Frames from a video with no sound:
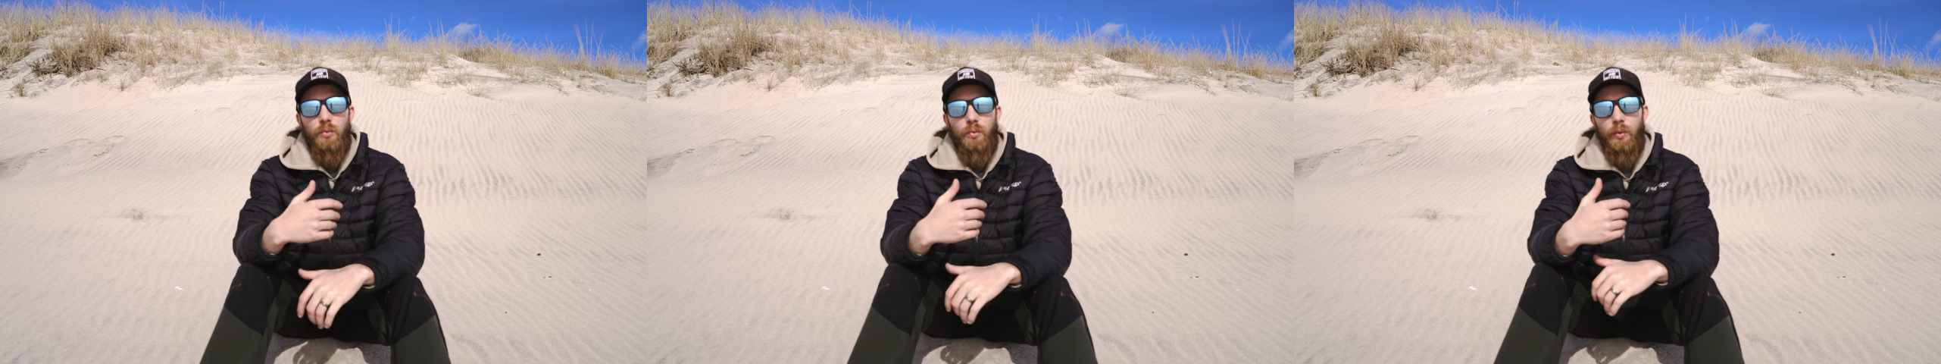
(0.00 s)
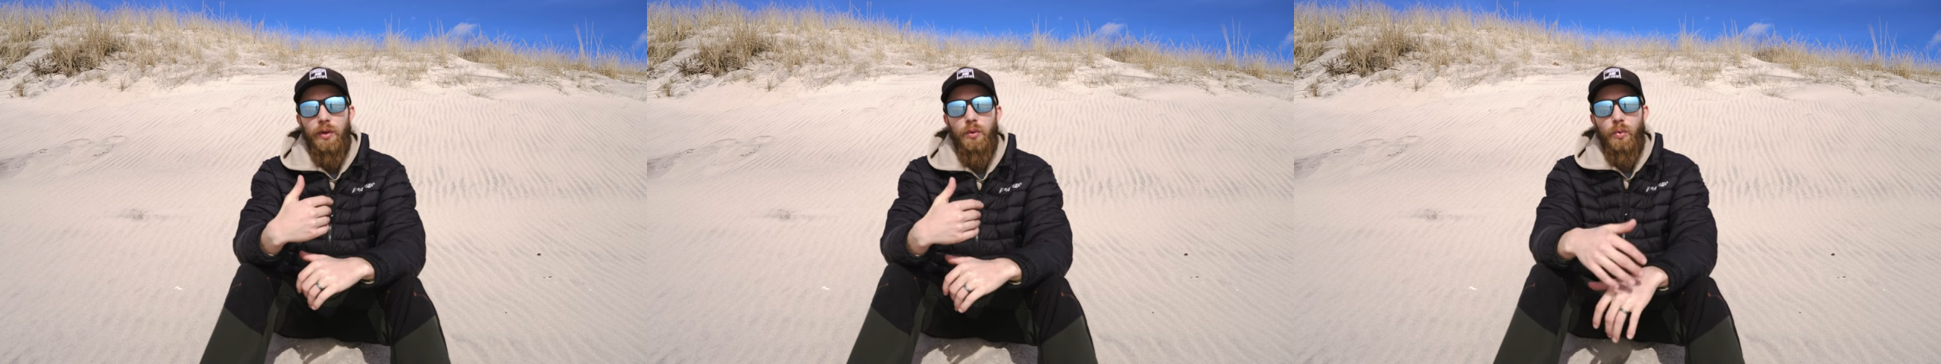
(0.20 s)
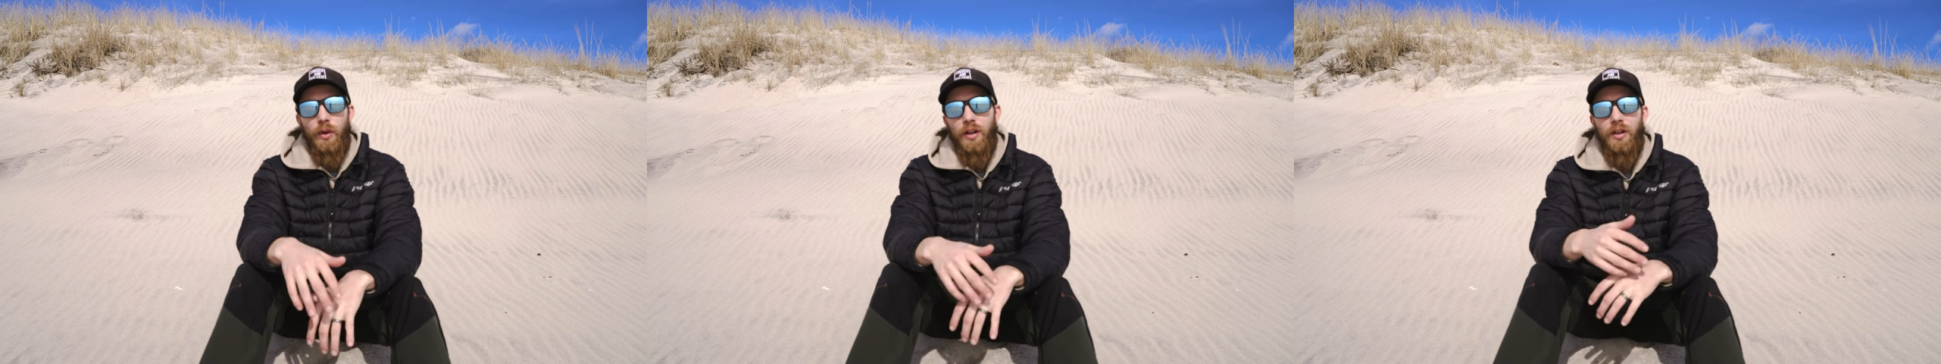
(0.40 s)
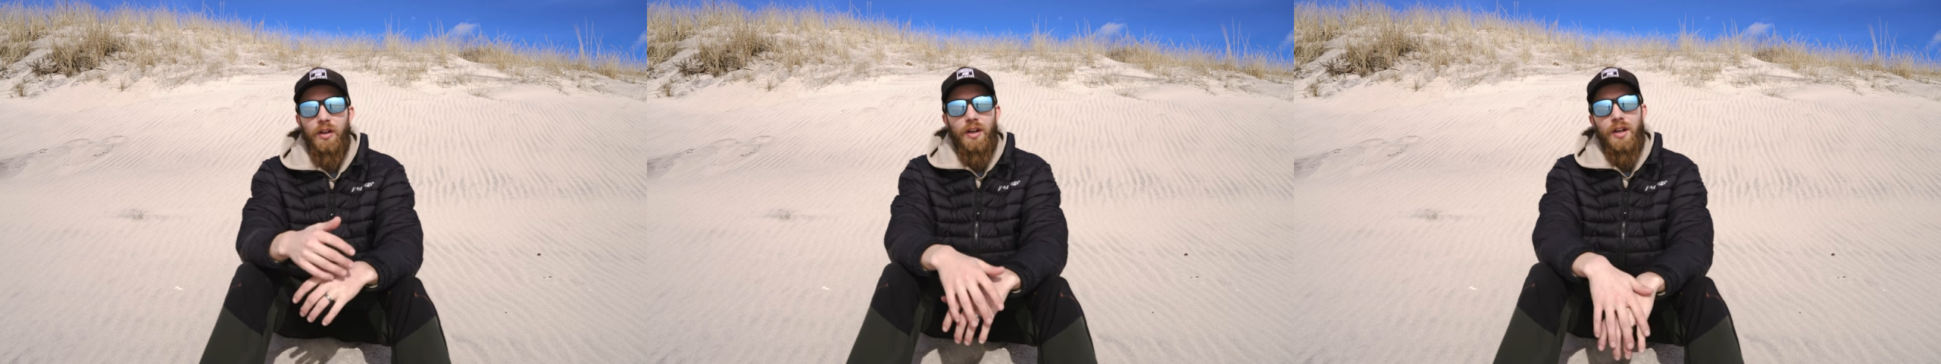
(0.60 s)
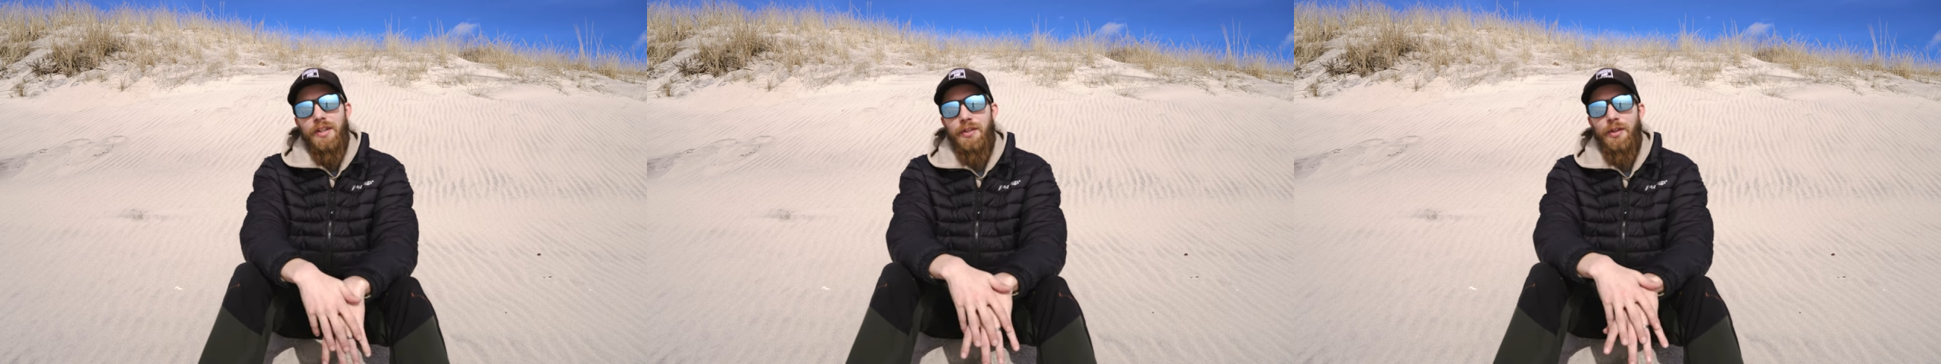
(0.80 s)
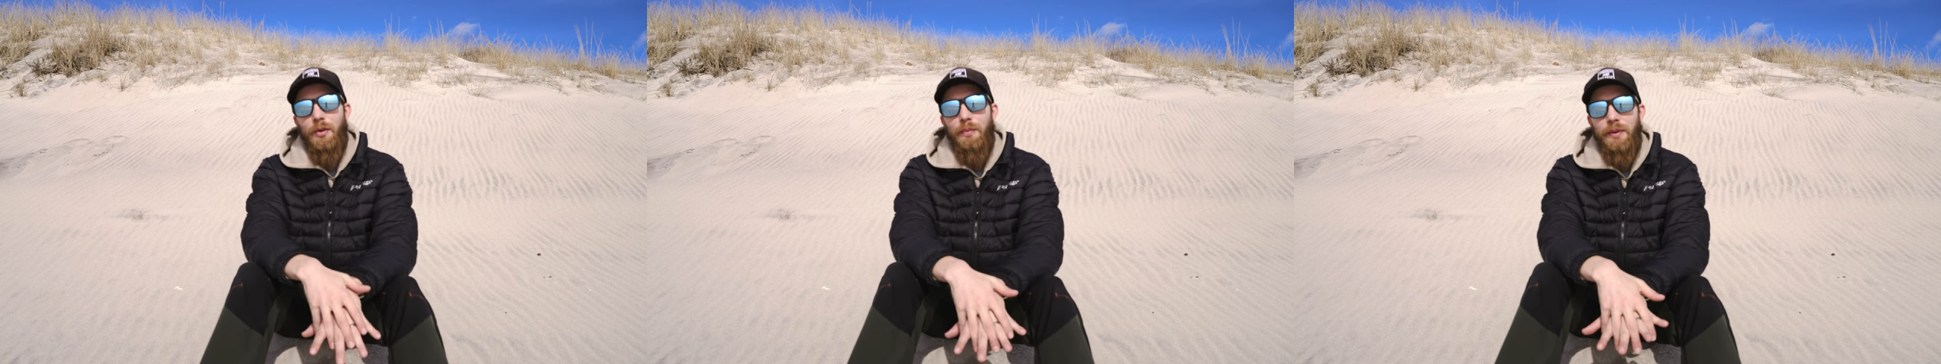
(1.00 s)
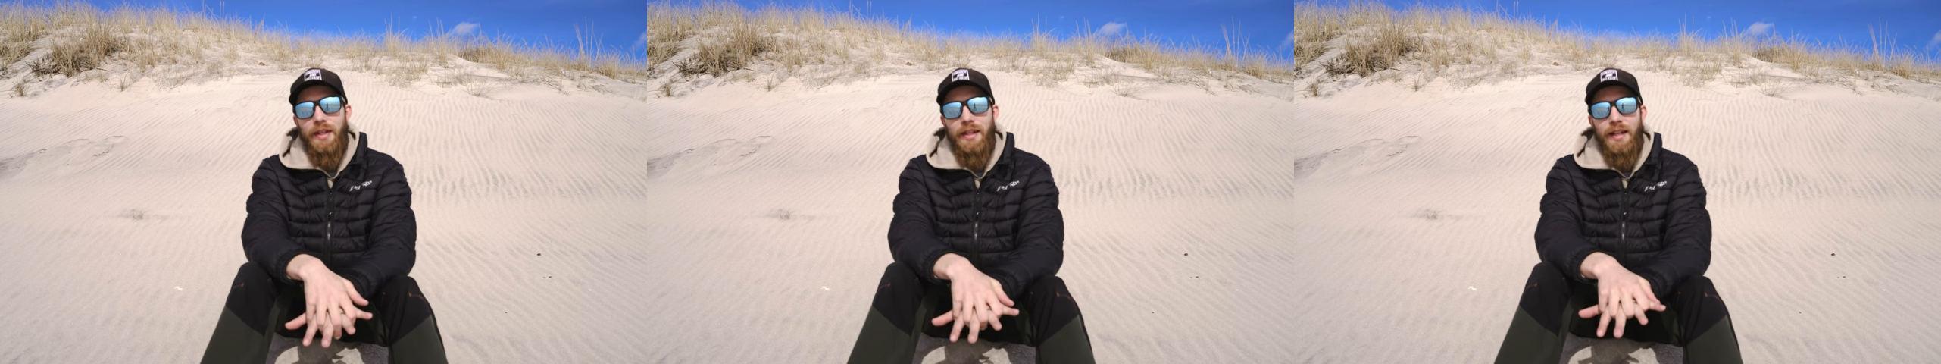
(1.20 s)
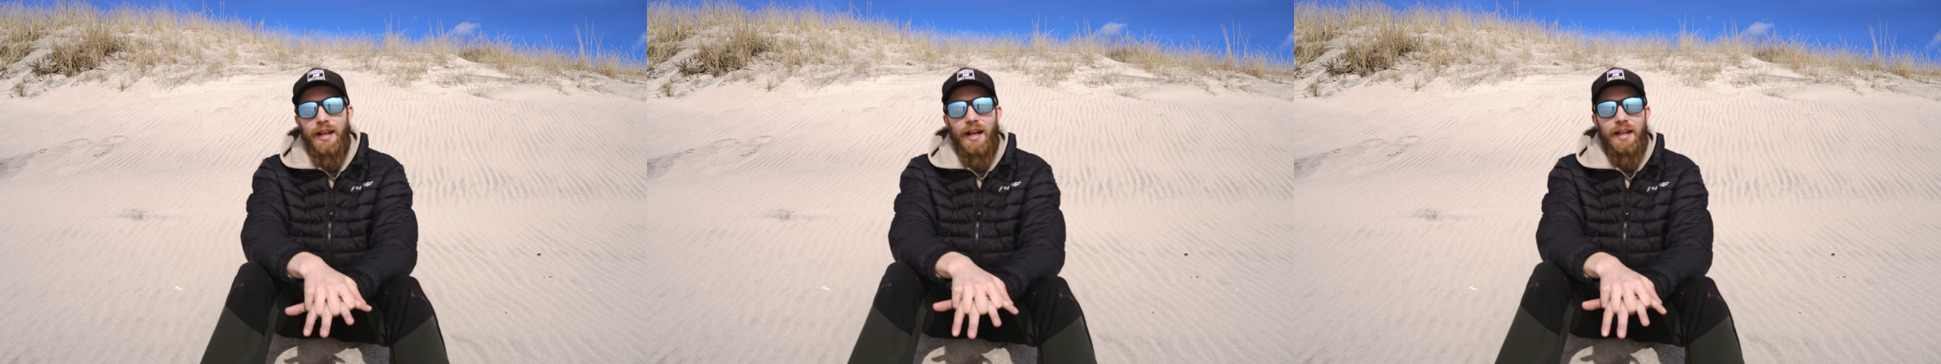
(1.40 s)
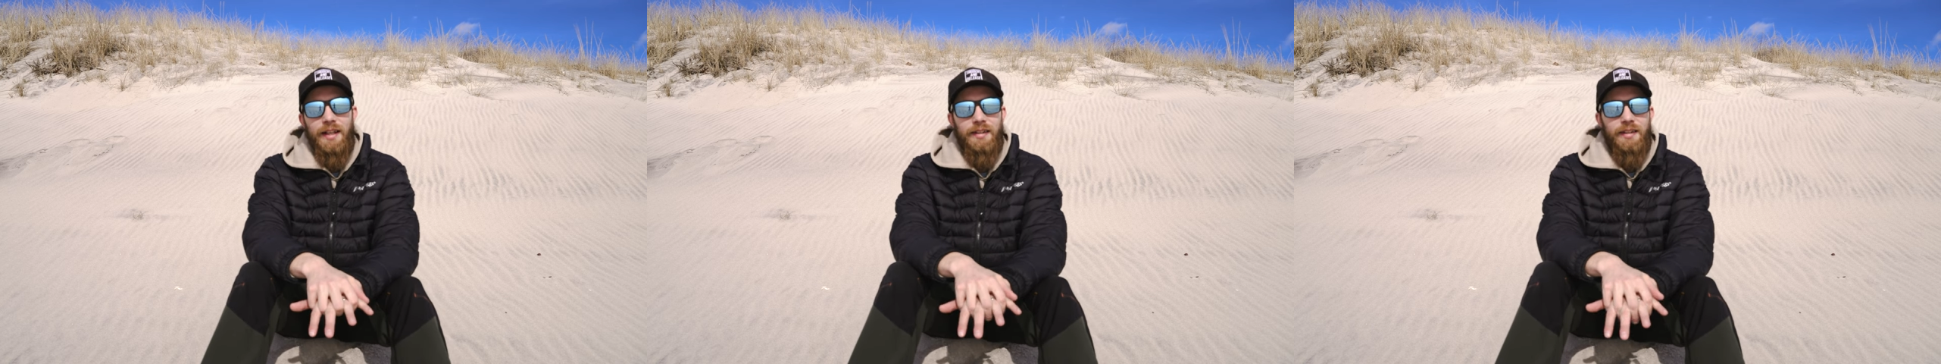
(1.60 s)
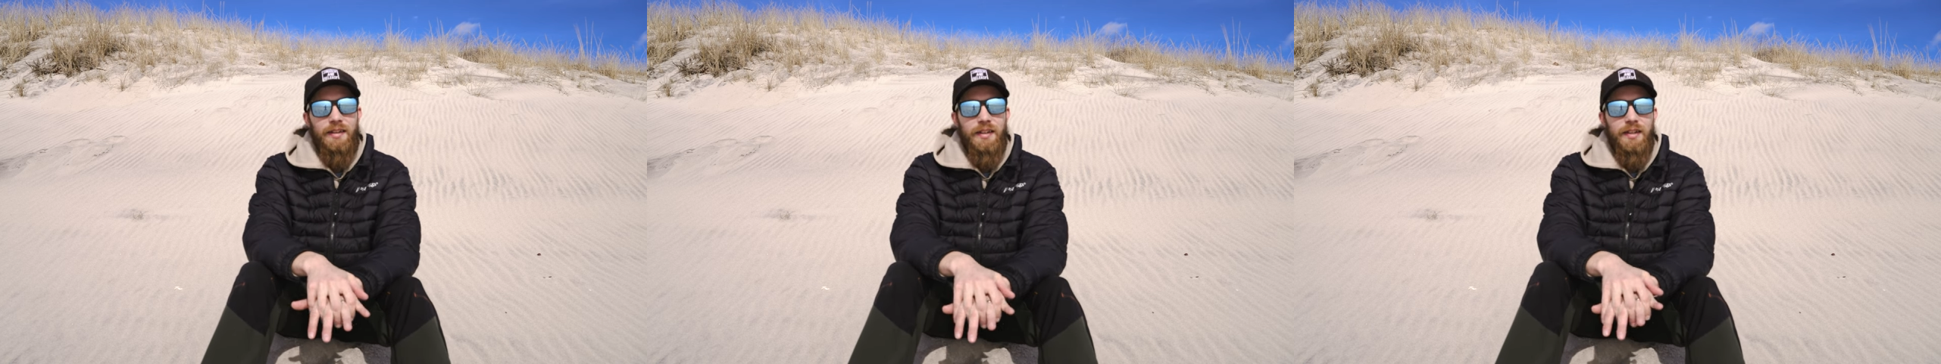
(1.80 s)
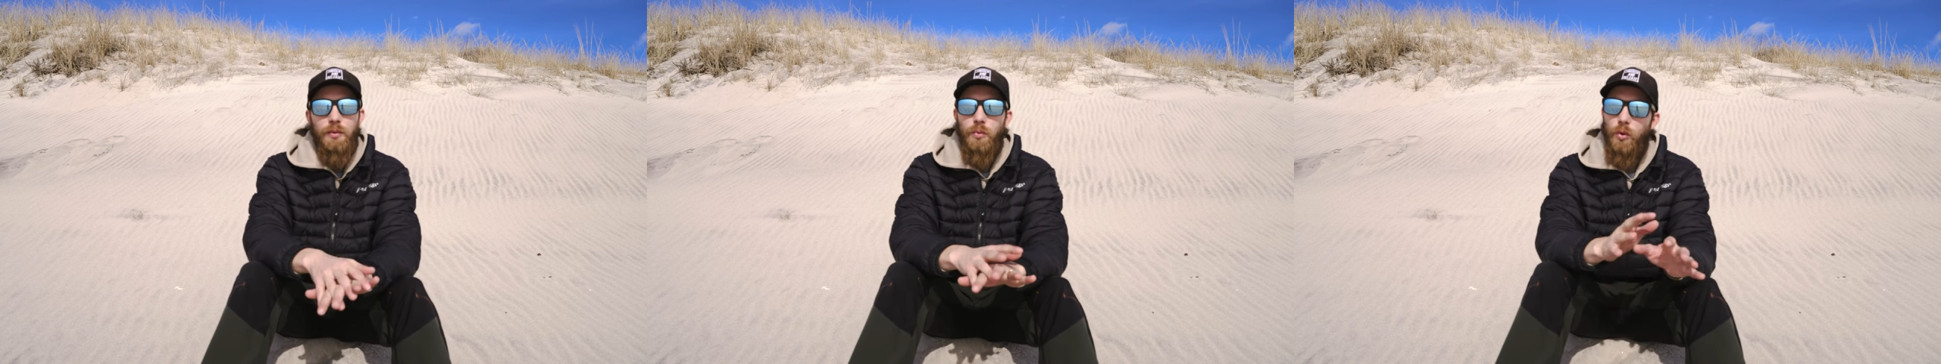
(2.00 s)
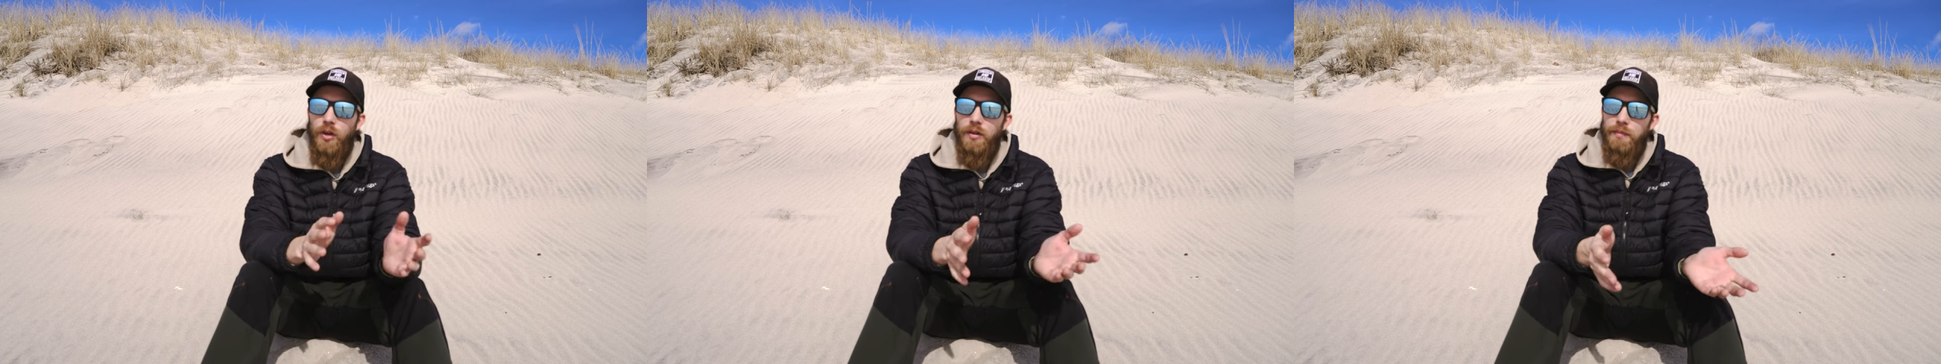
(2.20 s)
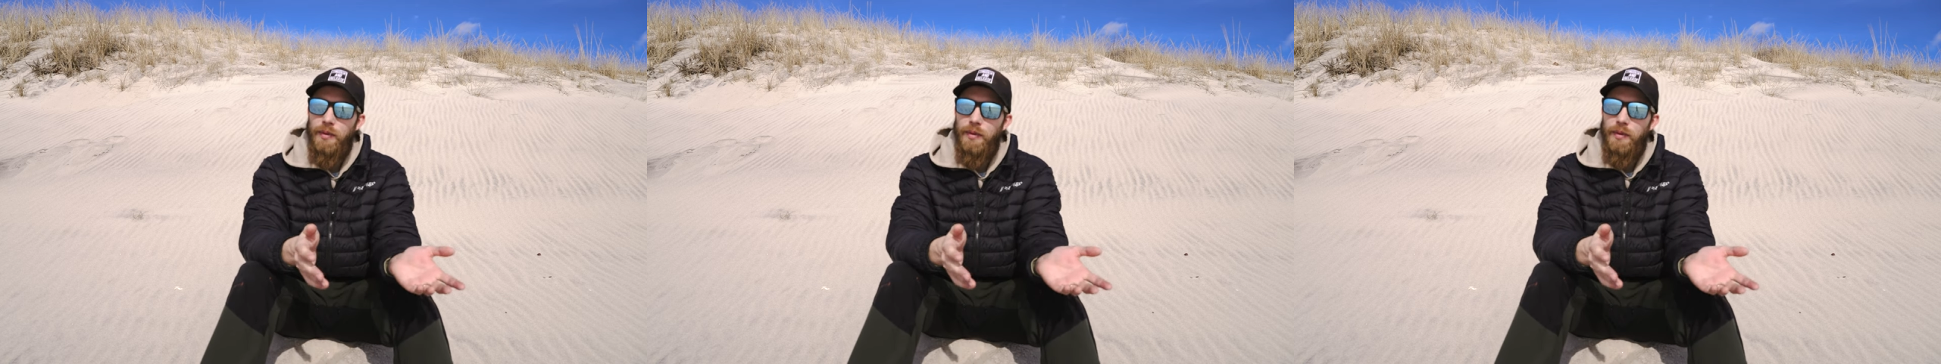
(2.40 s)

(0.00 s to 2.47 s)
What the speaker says: We will also be at the Ward